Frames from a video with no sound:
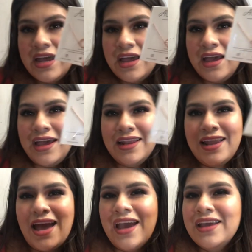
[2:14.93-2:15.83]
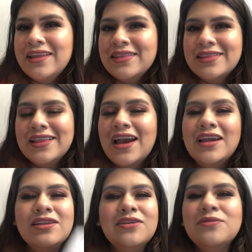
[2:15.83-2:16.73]
And I
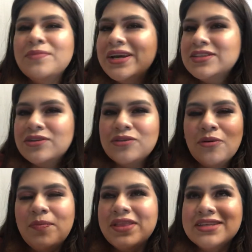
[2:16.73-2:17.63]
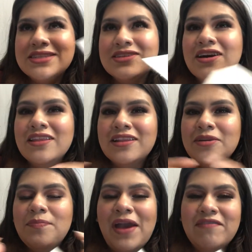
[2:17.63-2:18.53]
knew my daughter opened this and took out the little
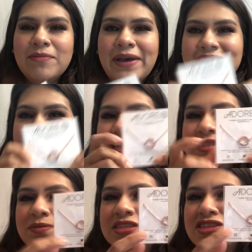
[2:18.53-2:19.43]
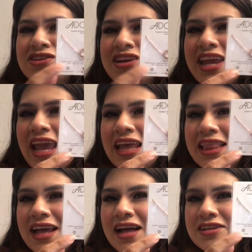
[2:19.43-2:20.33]
pamphlet, but I think this was
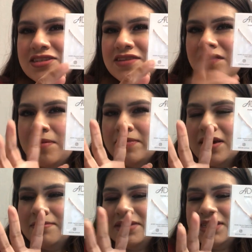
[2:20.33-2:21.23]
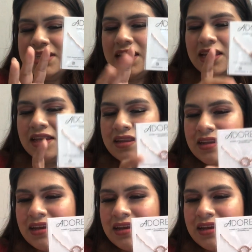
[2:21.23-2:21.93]
$38 if I'm not mistaken.